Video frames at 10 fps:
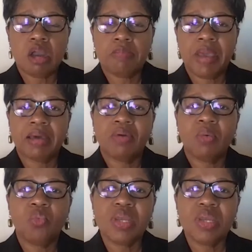about
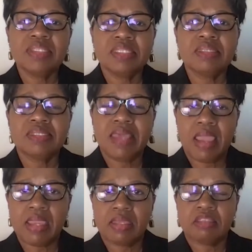what does it
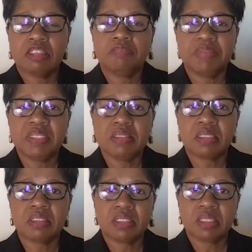take to be
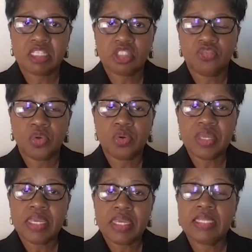successful
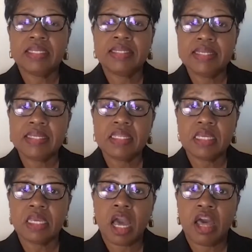in
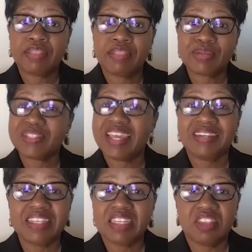leading others and
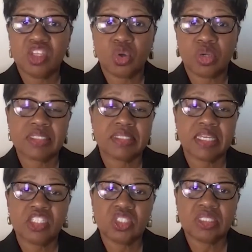leading the
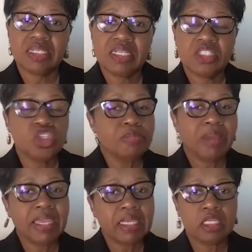organization. So you
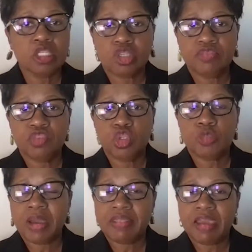might get a little
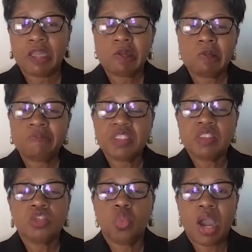confused by that. This
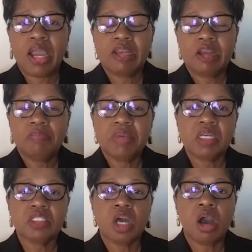is why.
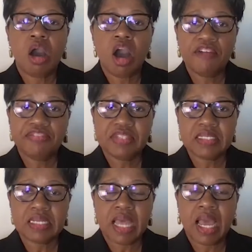Because
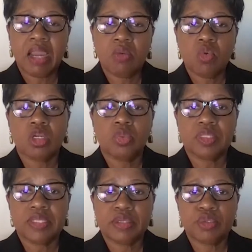often I work with
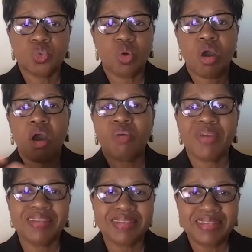leaders who are
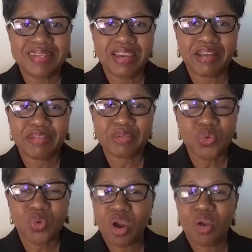already leading others,
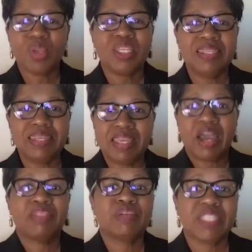
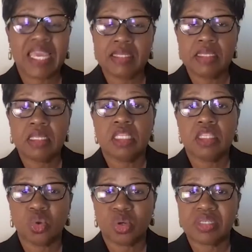and leading in
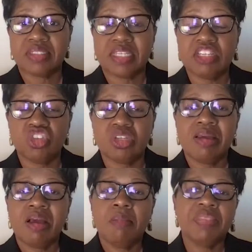the organization,
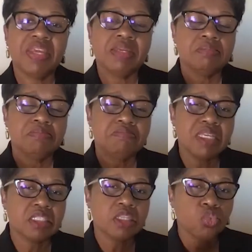but they
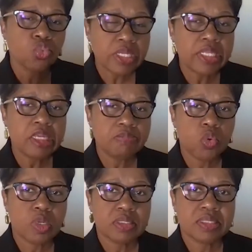missed a really
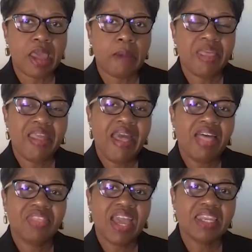important step.
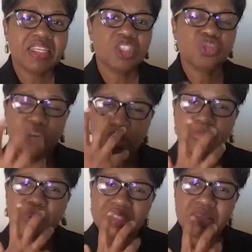And that is first
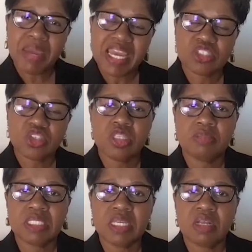putting the mask on
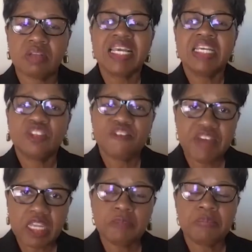themselves,
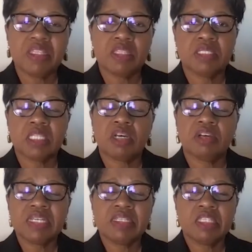developing
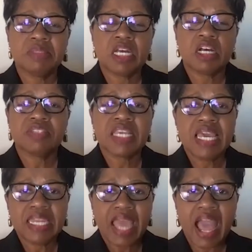themselves,
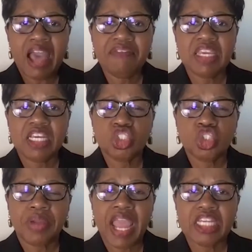and having a
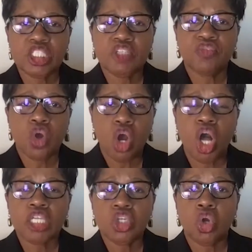strategy for
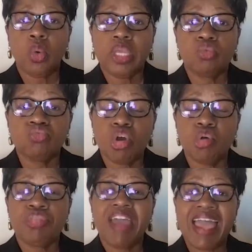ongoing
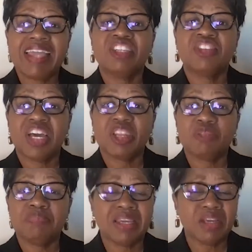growth and
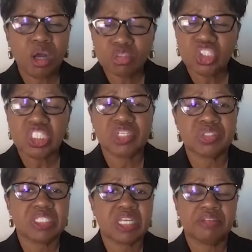development, coaching
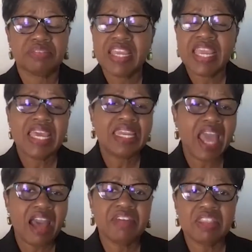yourself and
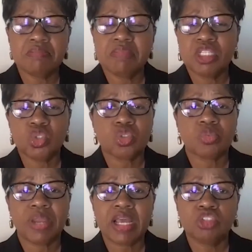having the mentors
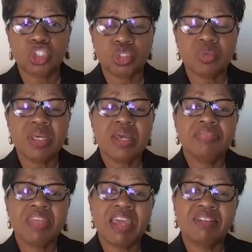around you
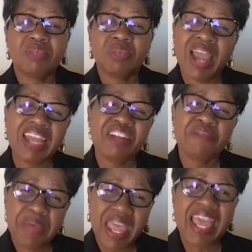that kind of
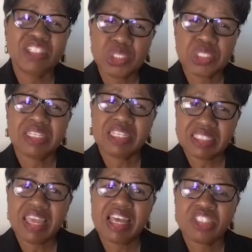pad your
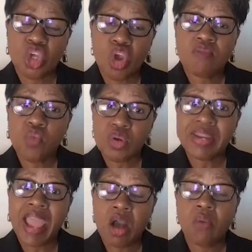success for
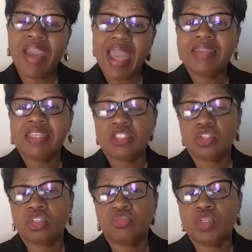now and
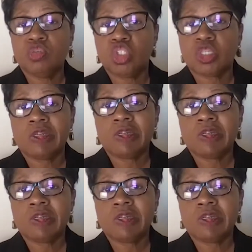into the future.